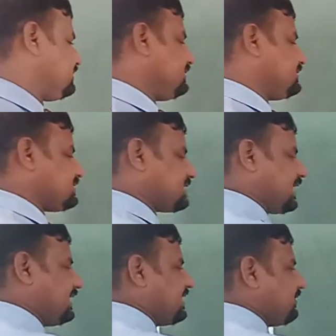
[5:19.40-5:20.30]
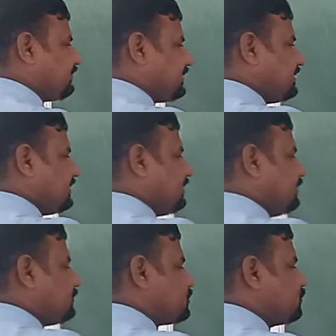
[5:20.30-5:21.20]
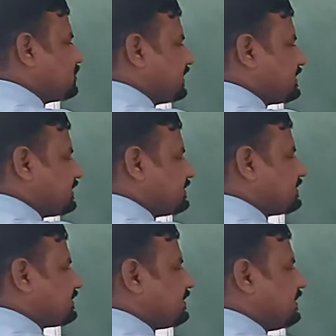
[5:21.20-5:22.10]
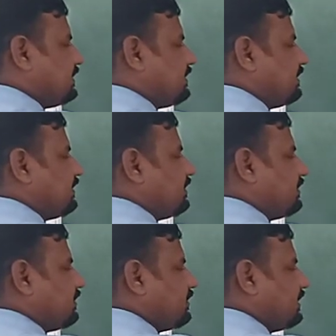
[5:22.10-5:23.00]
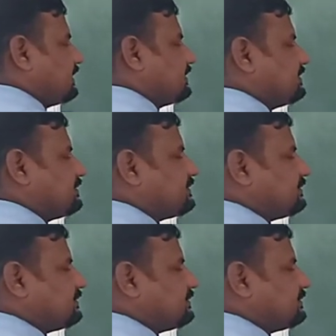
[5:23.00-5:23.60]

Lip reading: the trachea further gives two junctions like this.